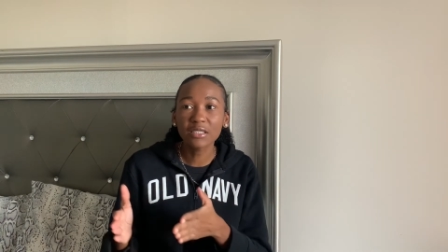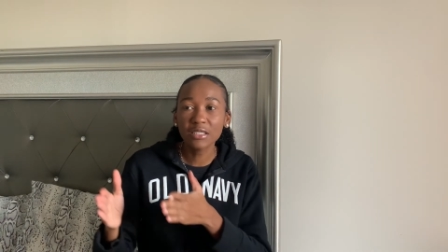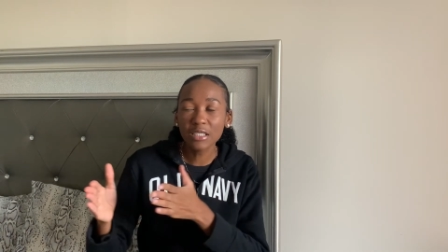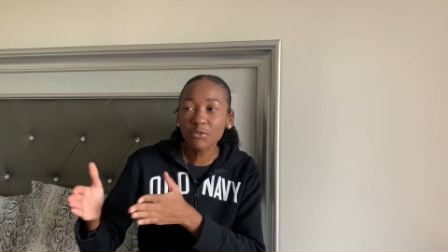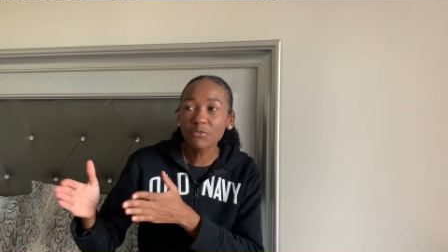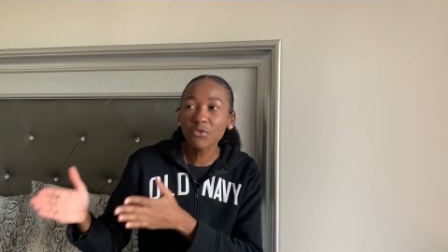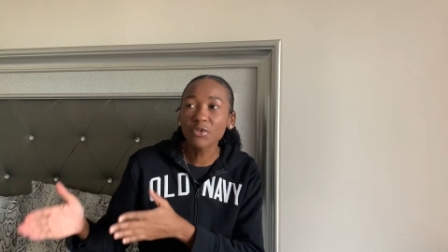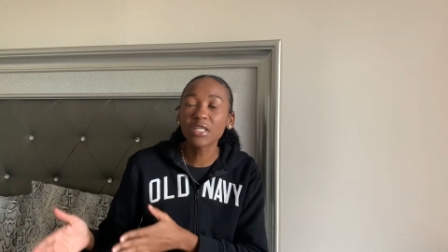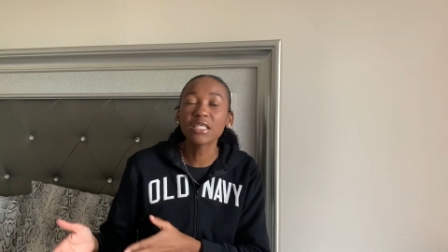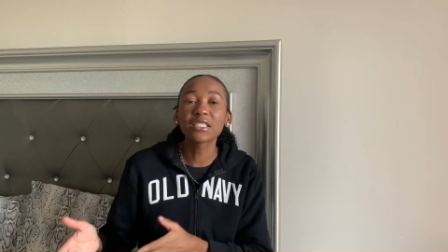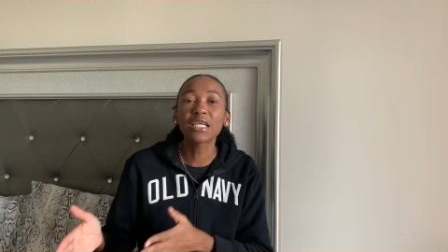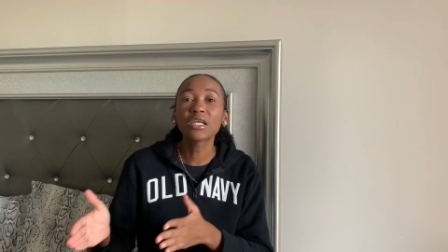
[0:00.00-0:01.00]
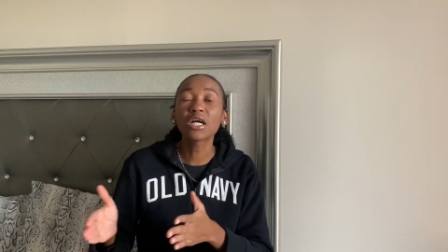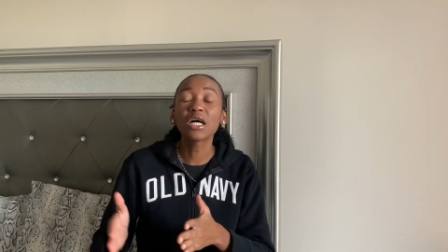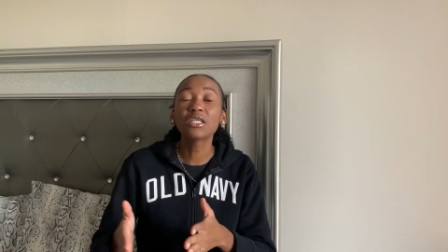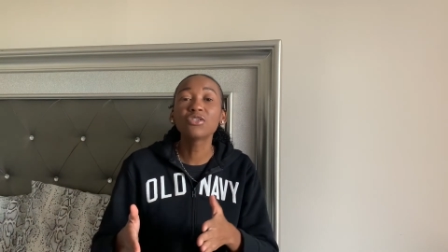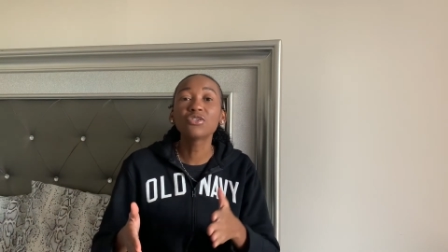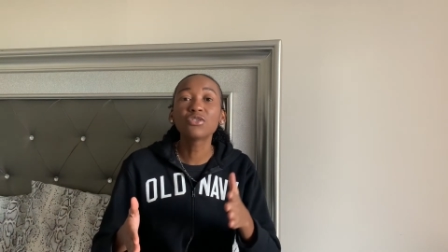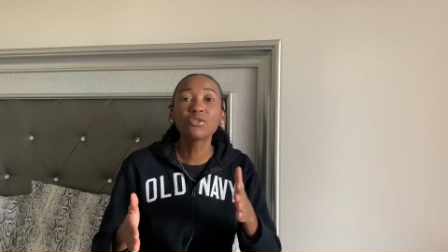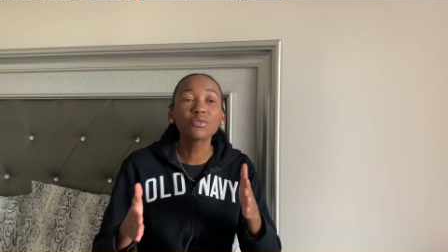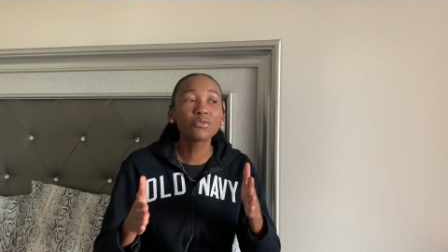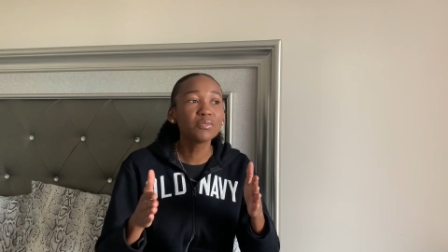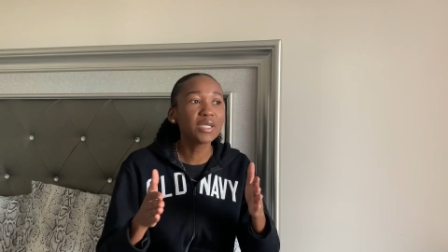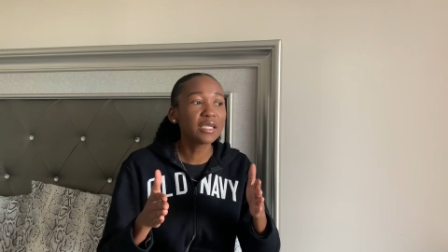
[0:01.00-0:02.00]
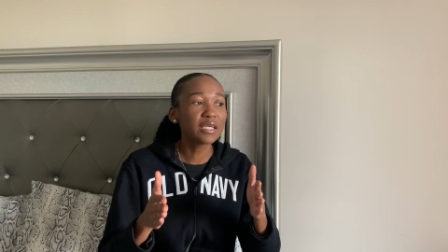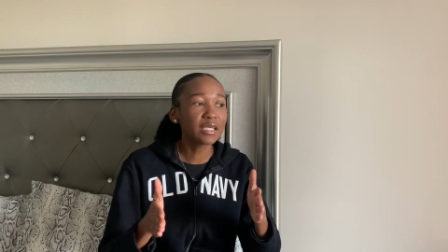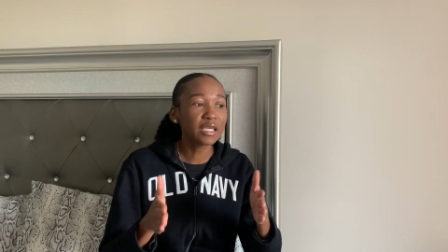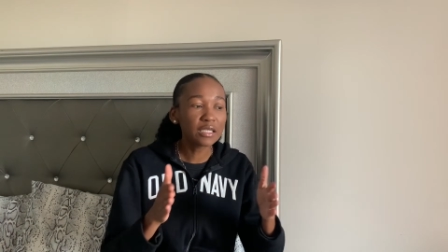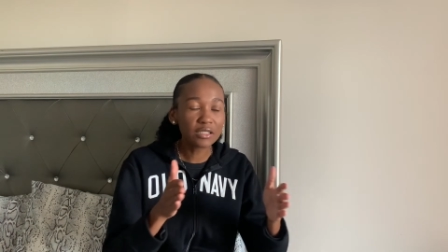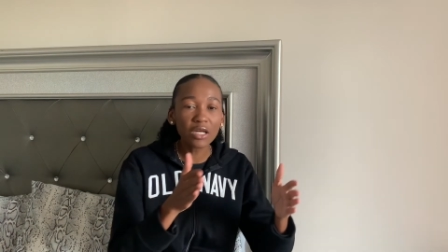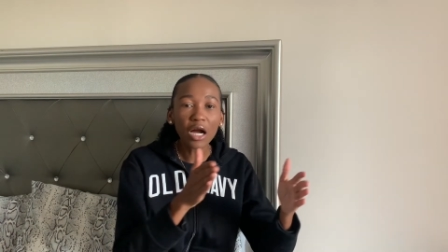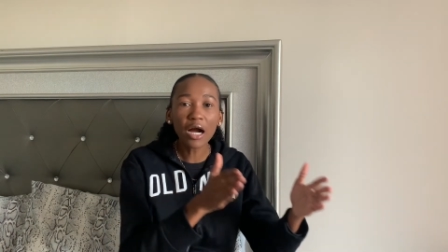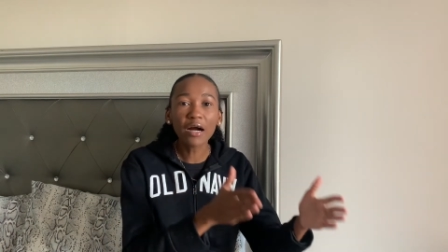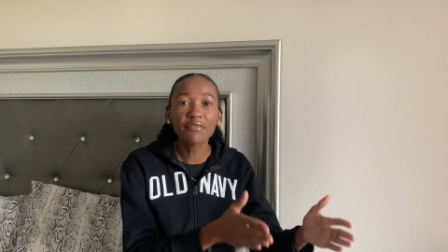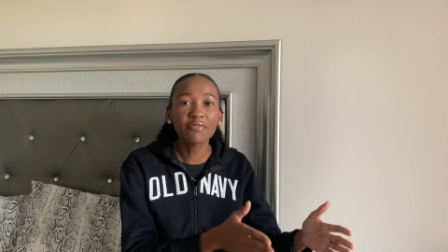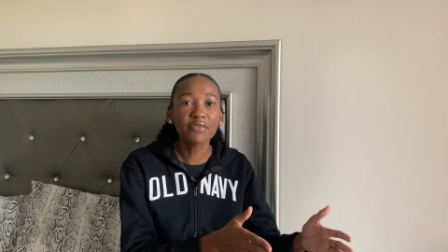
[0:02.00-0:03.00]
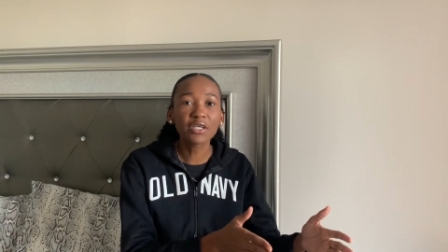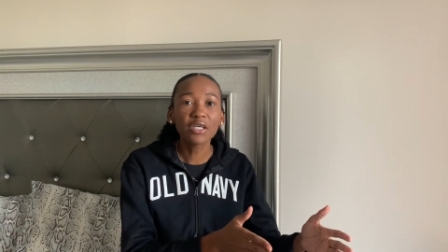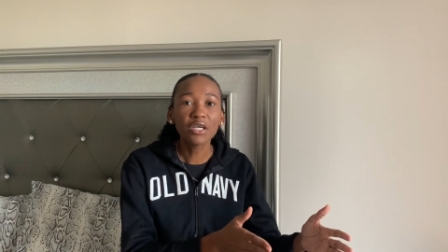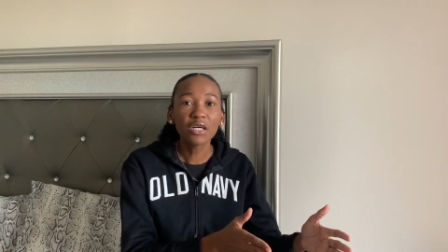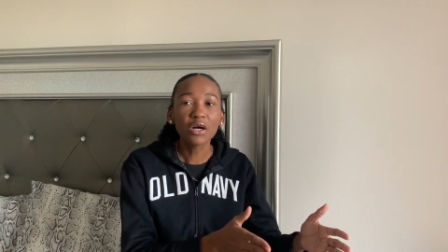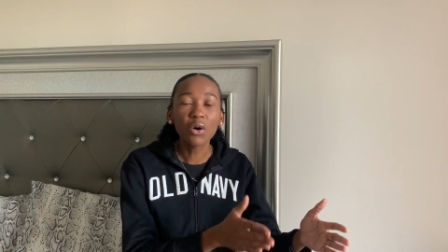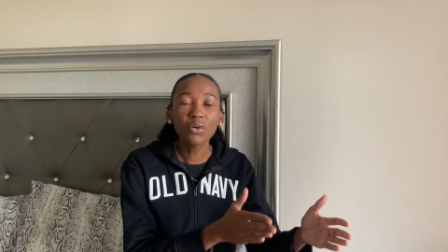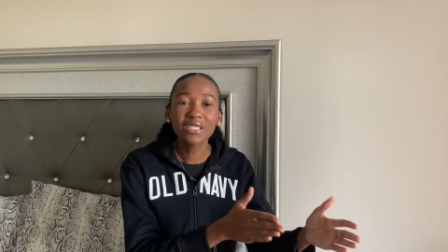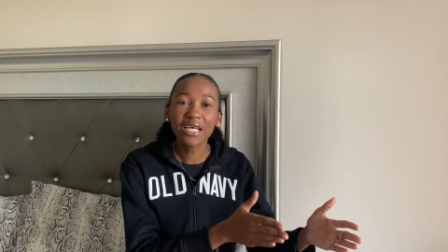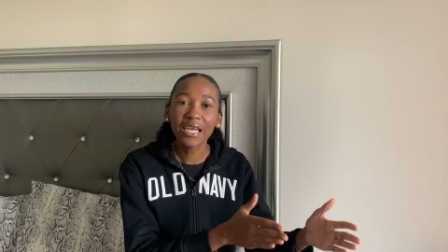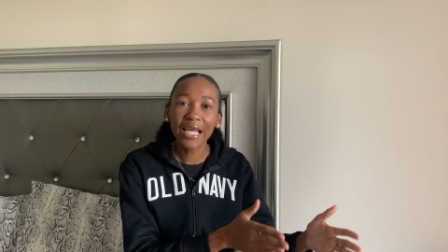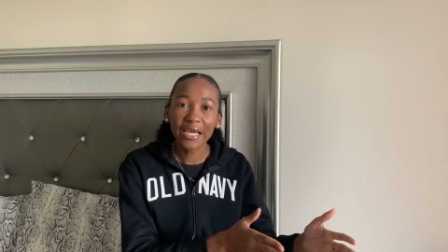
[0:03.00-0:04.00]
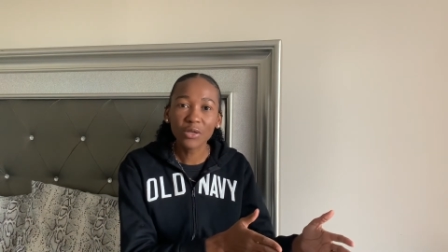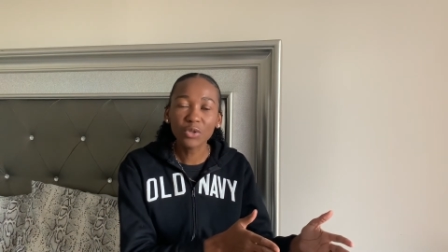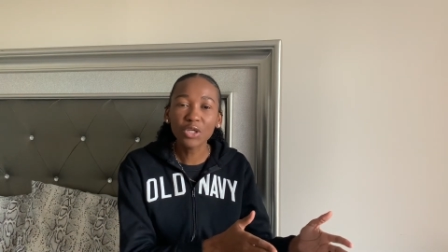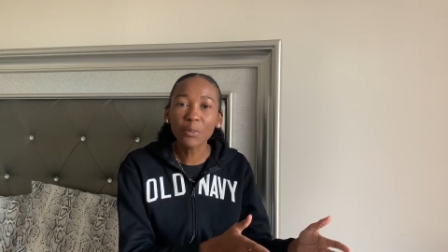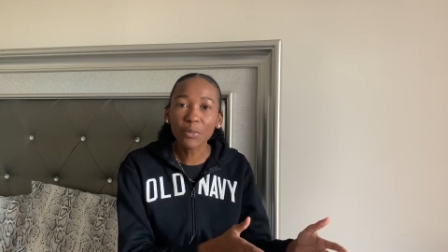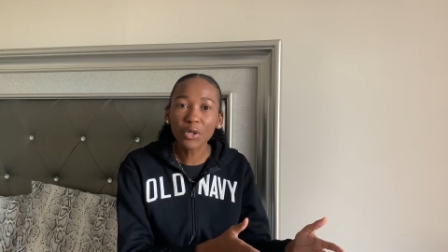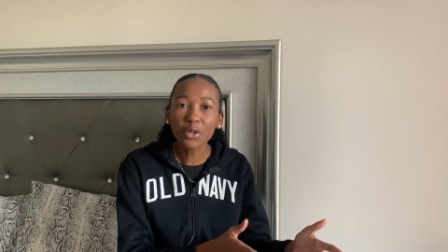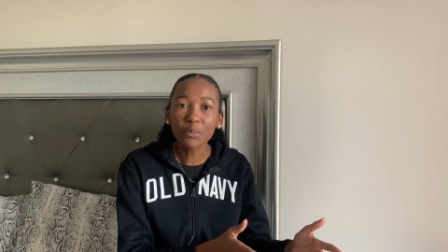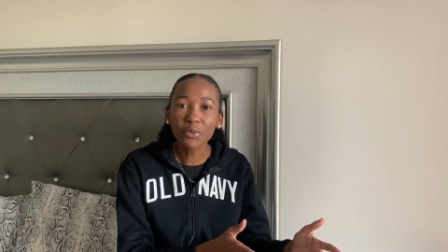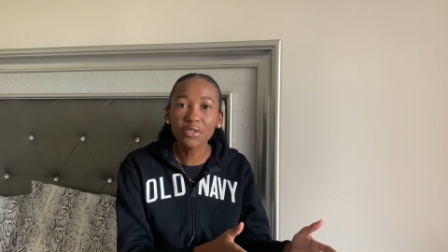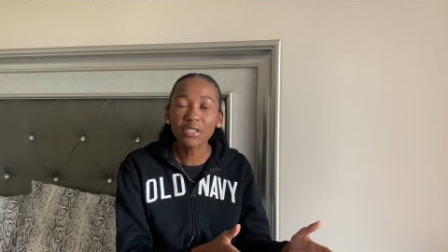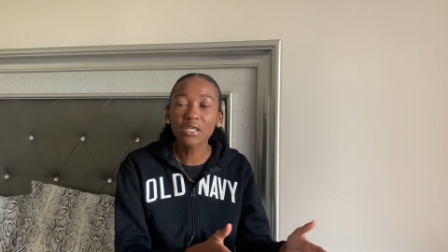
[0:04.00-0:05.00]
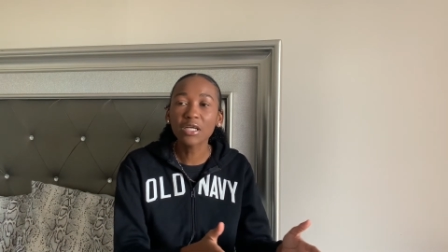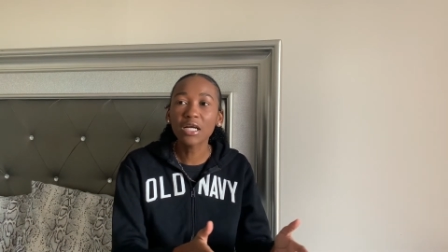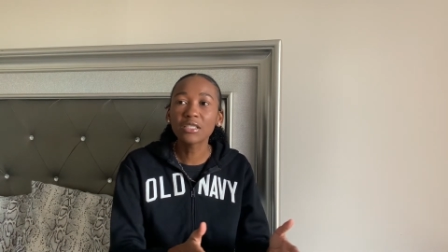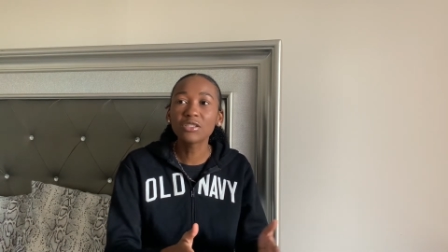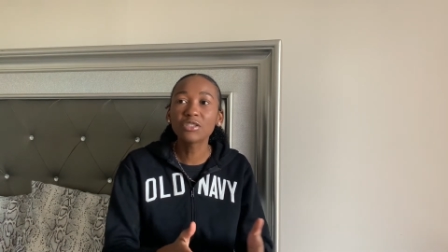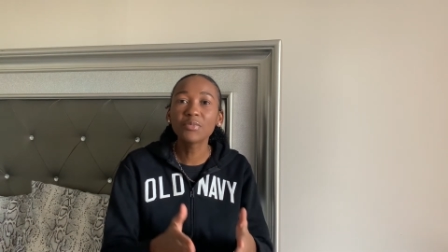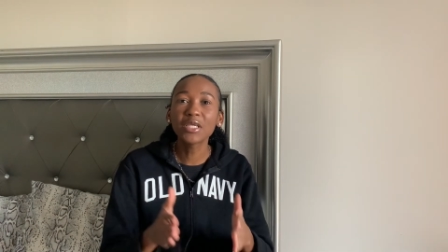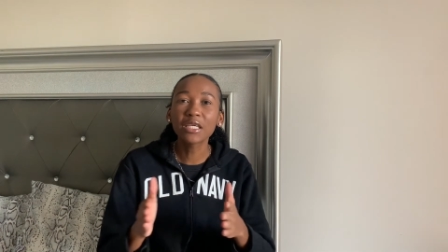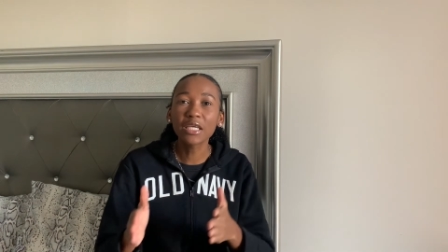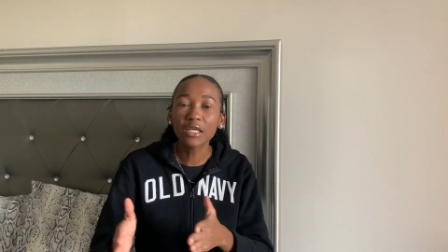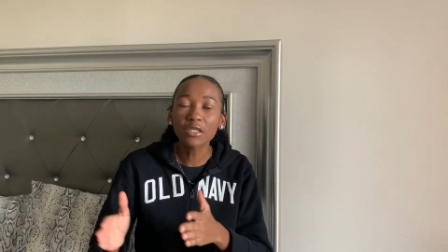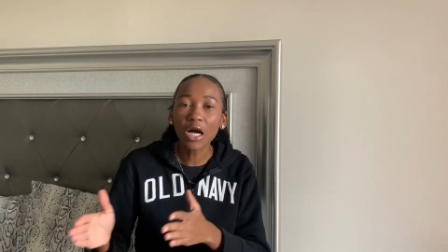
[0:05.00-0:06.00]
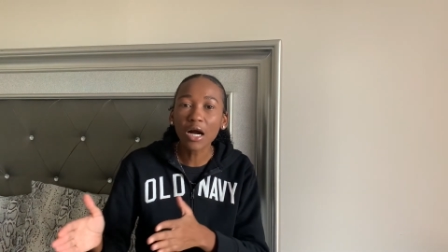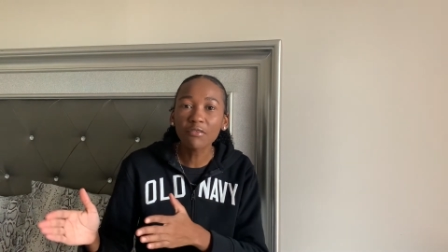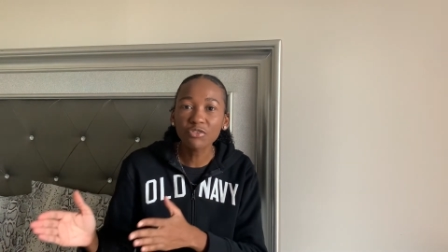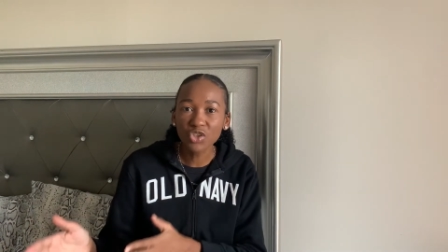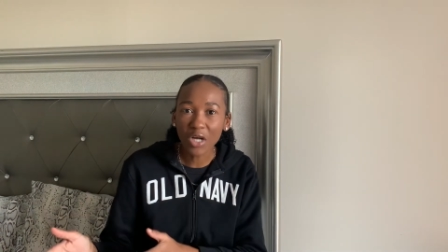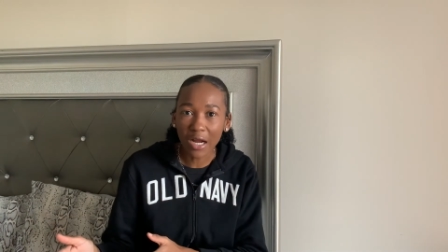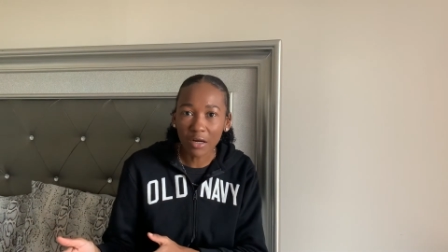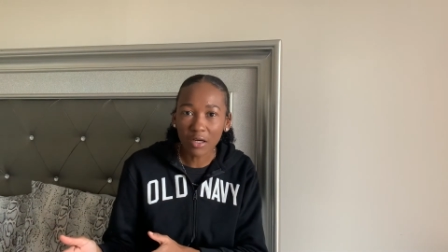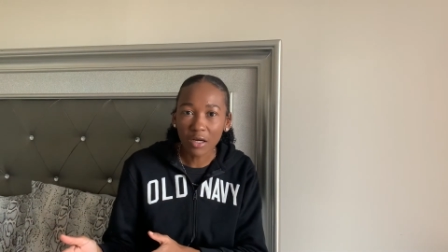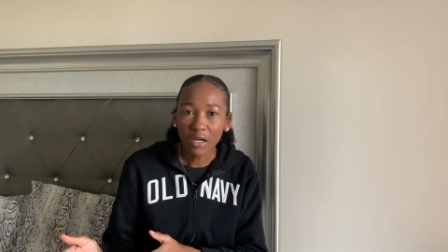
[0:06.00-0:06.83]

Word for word: sinful things and it causes you to be kicked off out of line with your purpose it causes you to be kicked off track